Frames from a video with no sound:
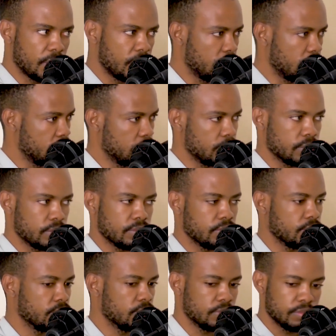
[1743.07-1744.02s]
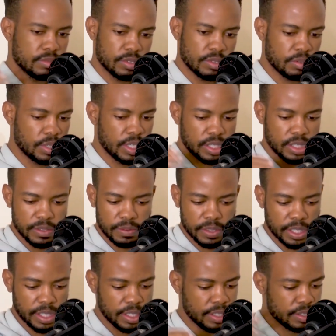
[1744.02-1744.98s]
our creative
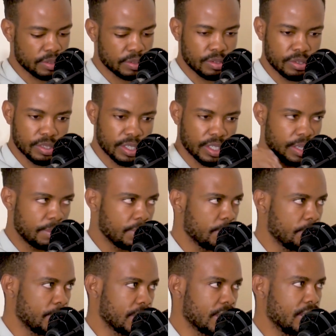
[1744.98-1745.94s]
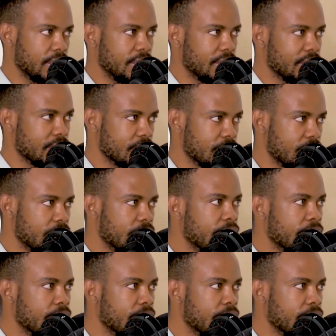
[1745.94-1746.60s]
things konke and it just